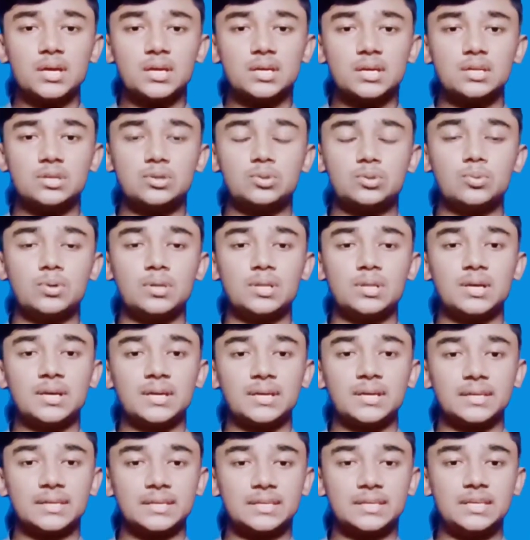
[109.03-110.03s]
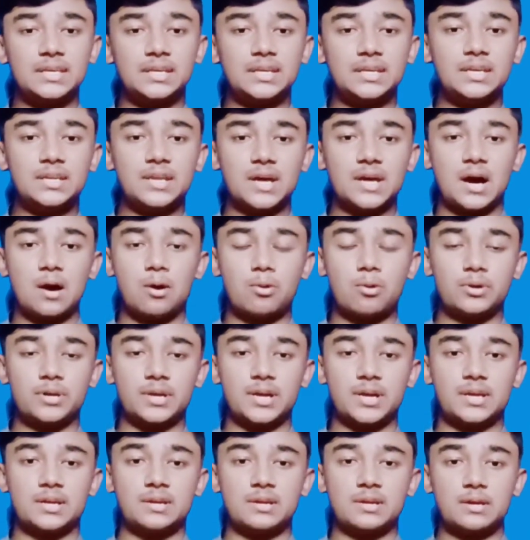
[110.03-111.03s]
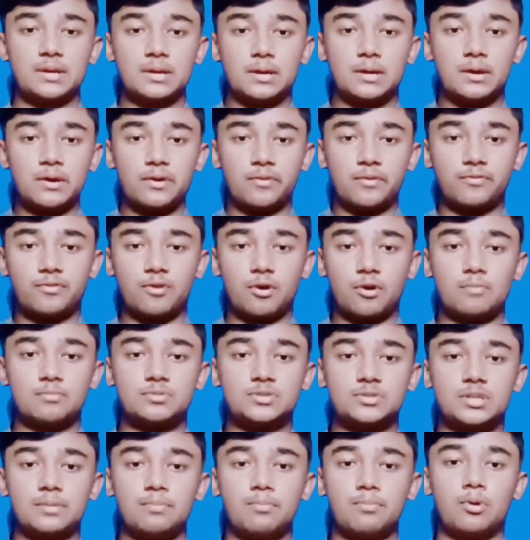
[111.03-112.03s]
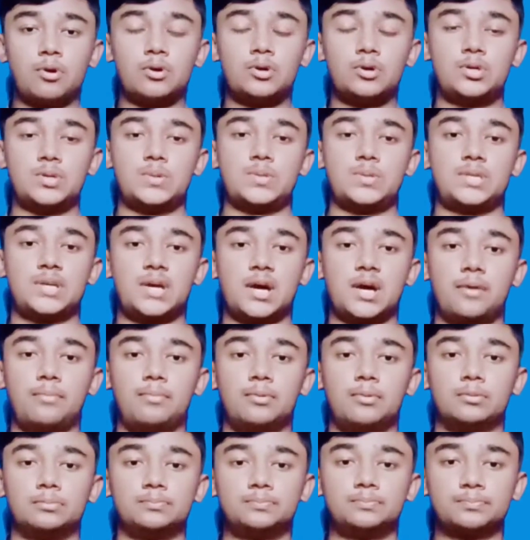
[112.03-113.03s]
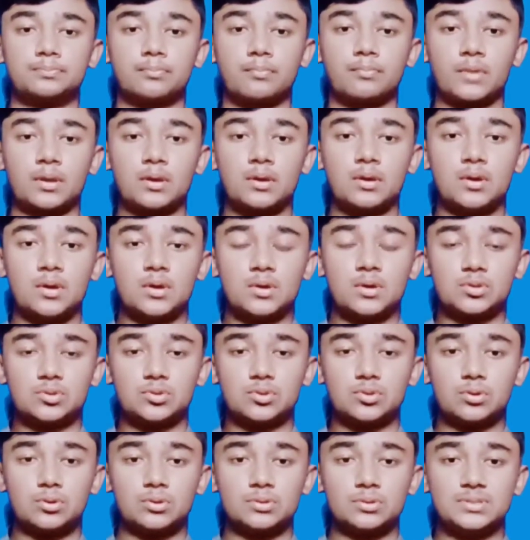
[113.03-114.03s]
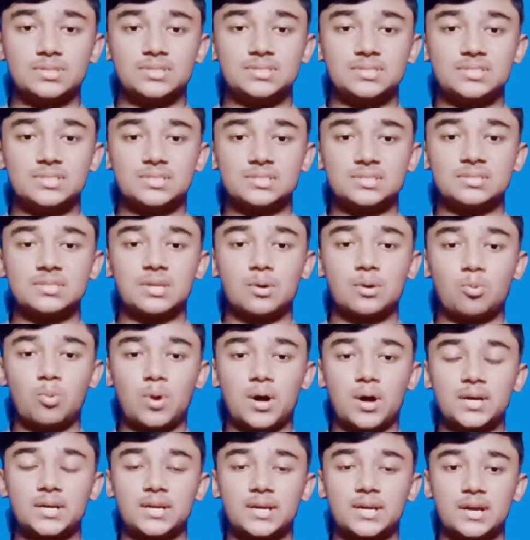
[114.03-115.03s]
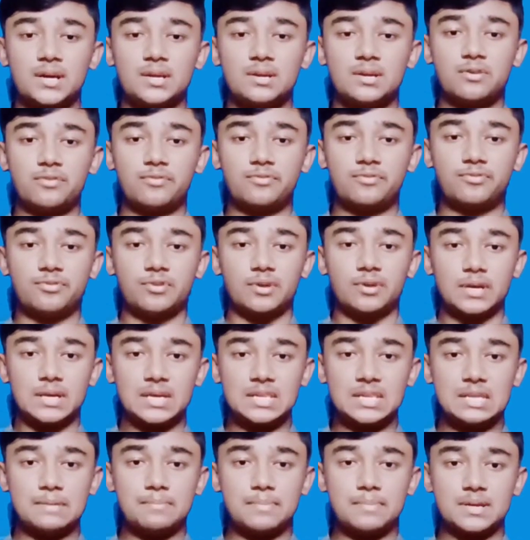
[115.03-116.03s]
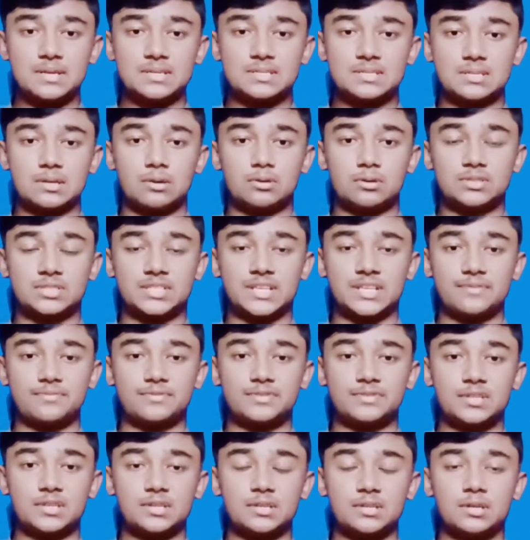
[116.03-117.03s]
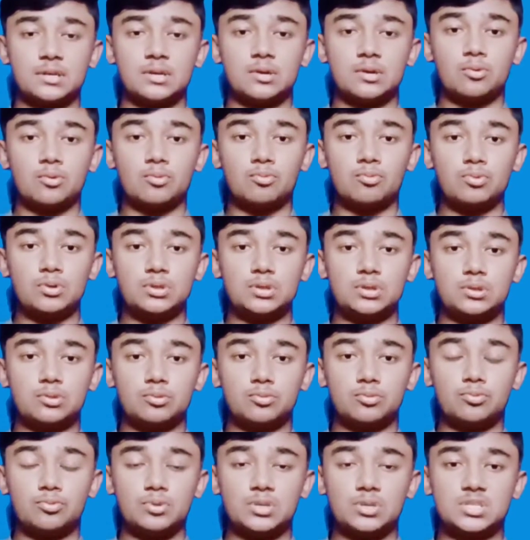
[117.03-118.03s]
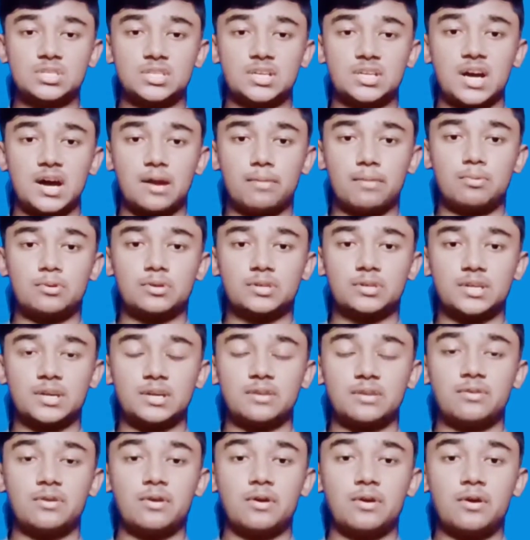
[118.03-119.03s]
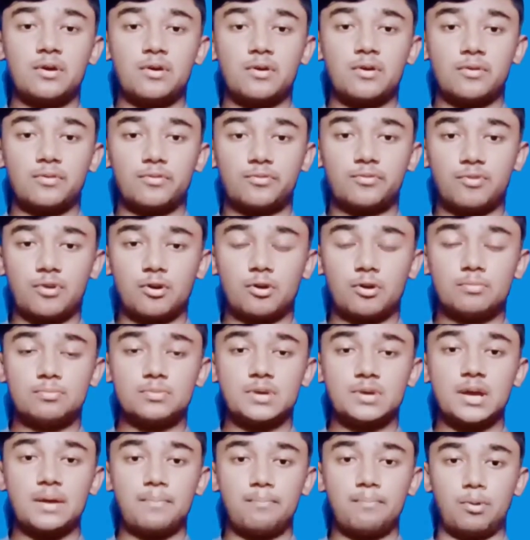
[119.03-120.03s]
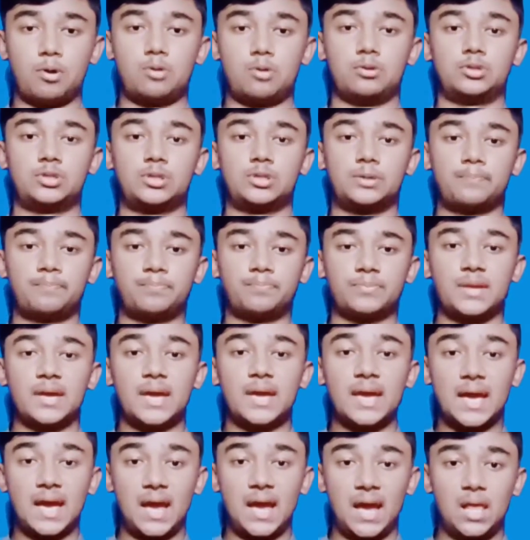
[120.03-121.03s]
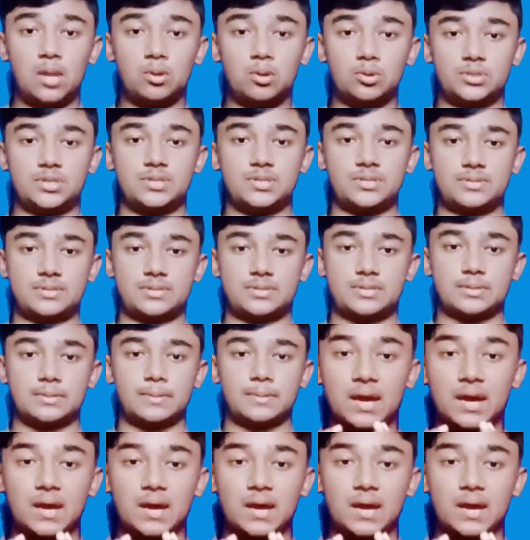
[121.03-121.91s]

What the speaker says: It will kick it out and forms a bond with carbon. So this is the one kind of elements or substance with which carbon can form a bond, halogens.